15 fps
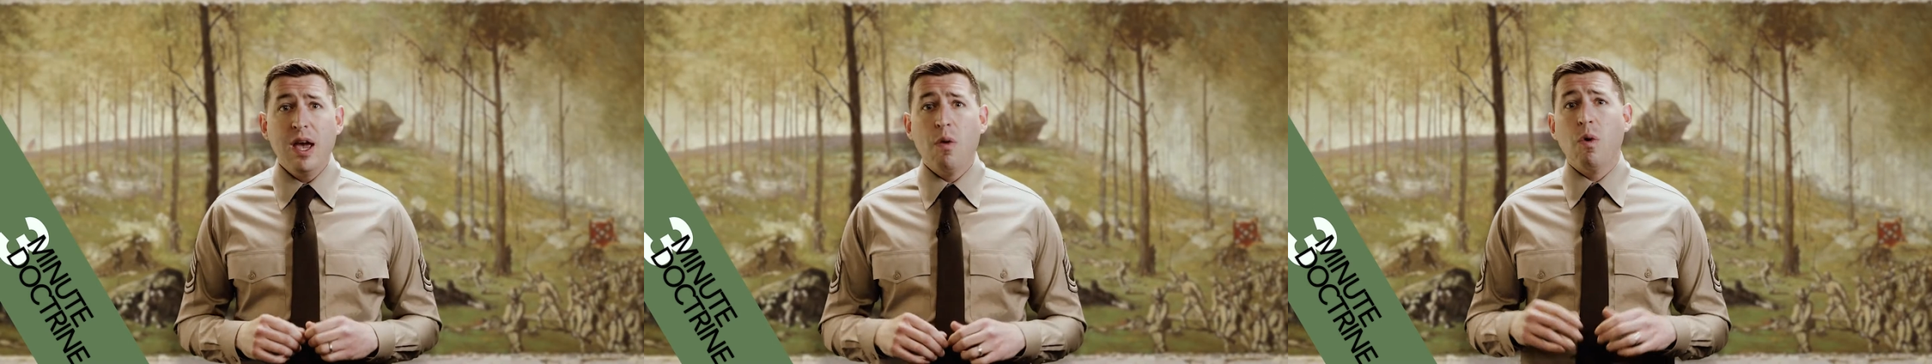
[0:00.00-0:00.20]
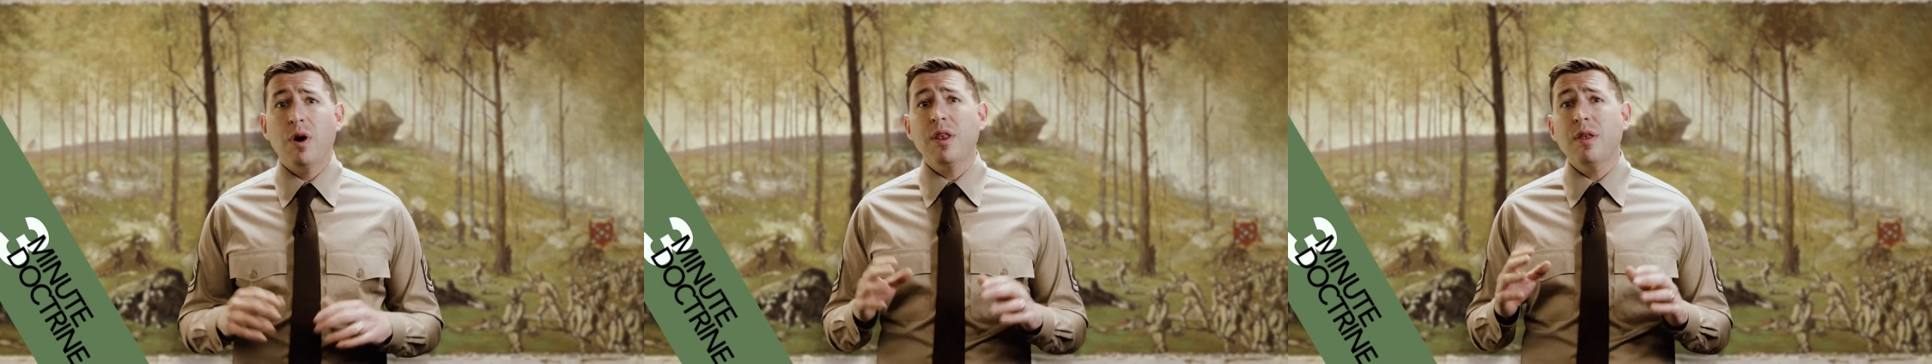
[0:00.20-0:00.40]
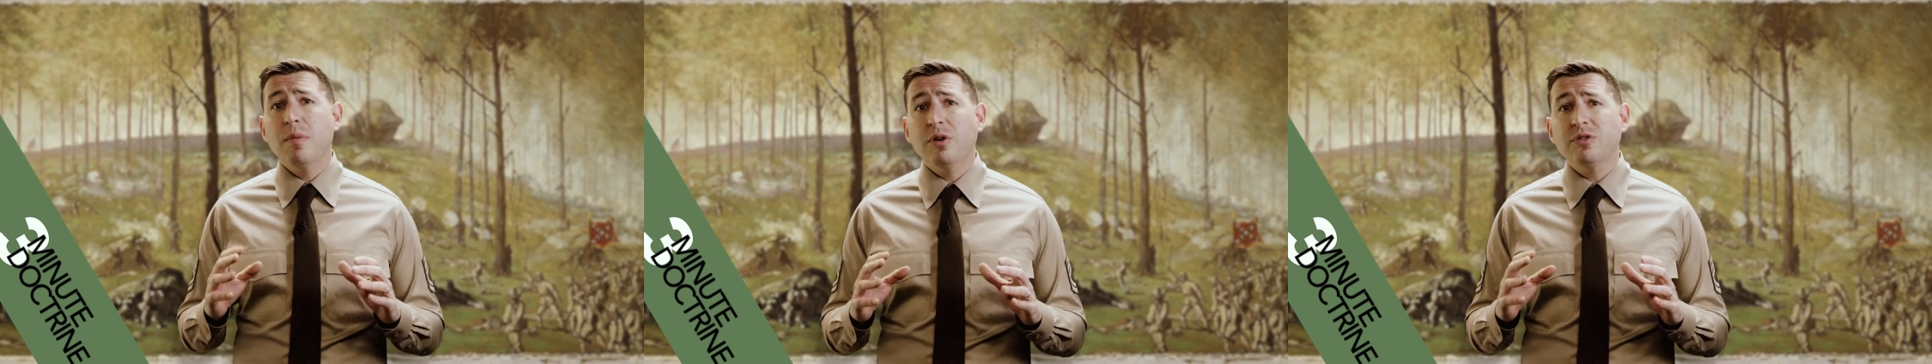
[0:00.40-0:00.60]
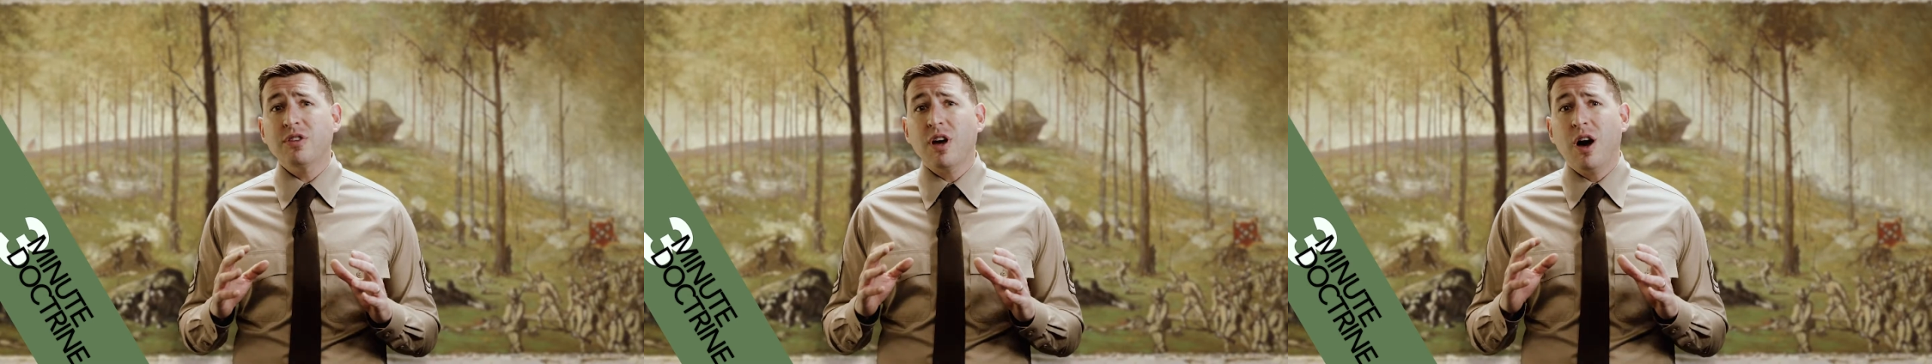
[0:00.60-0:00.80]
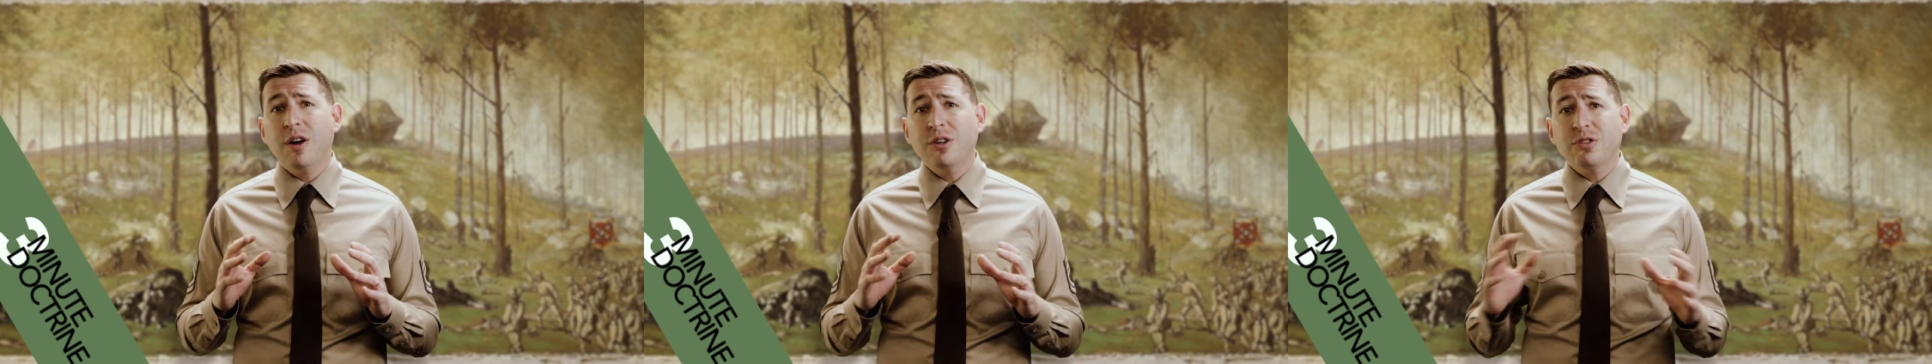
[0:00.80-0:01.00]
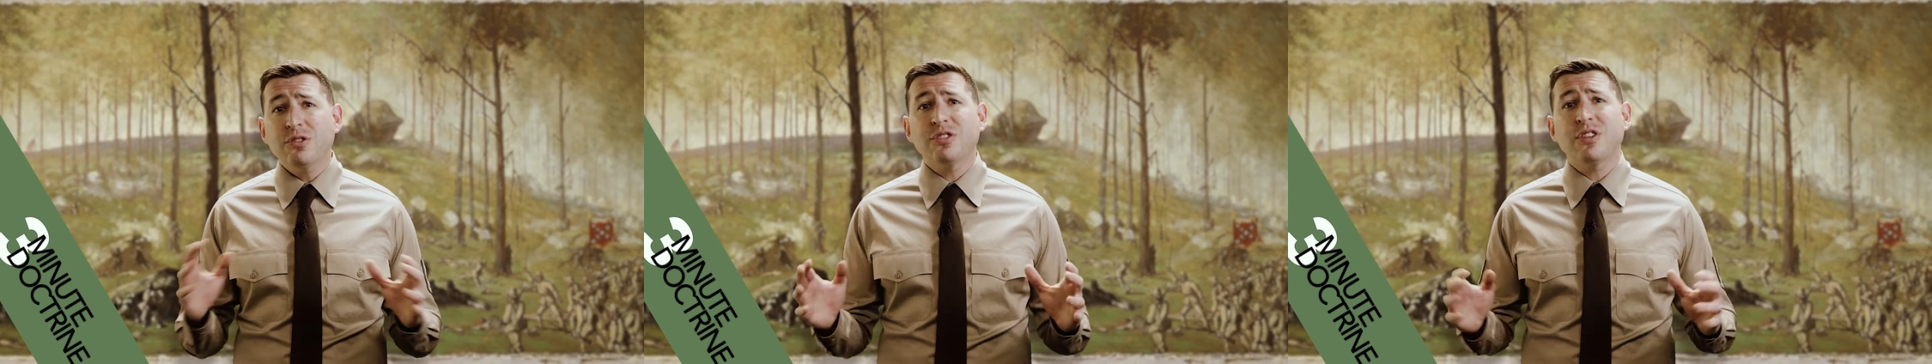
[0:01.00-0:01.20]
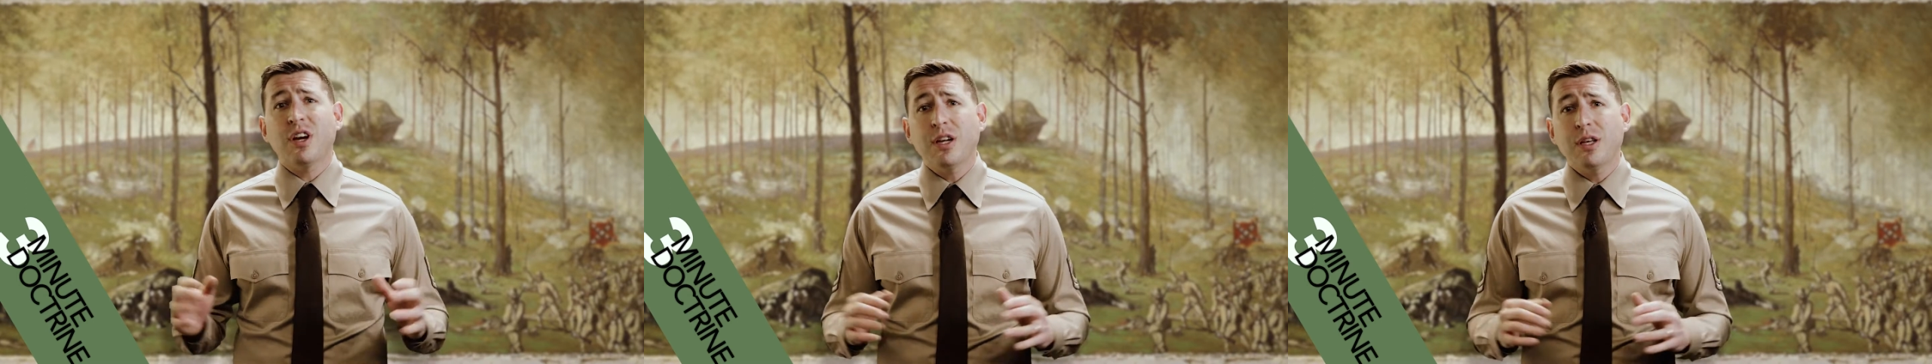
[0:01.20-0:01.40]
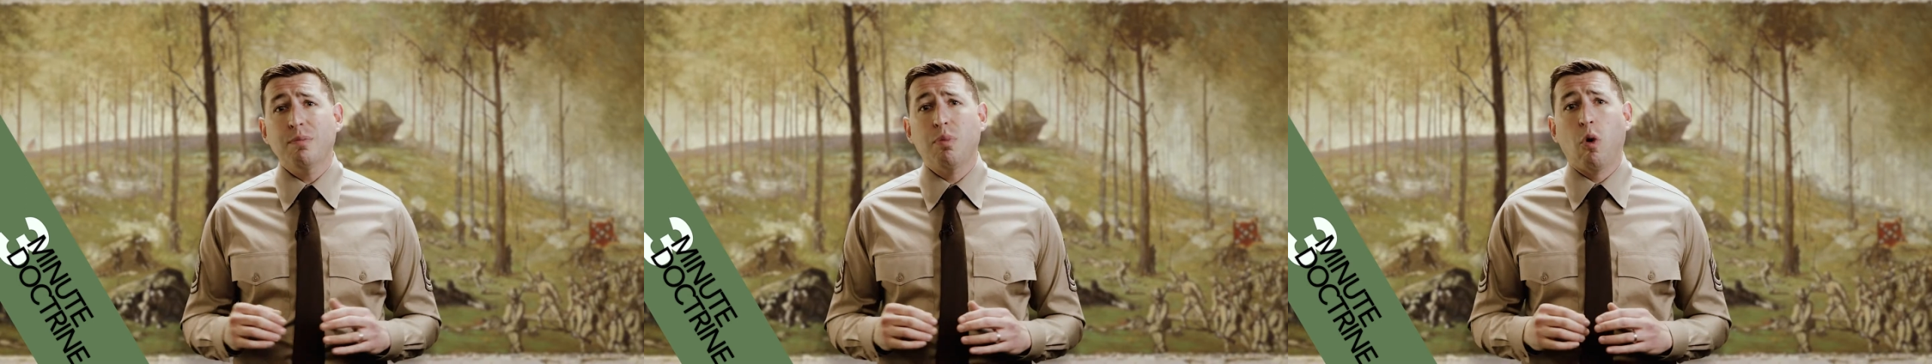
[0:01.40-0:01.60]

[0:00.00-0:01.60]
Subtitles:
in one of the most understudied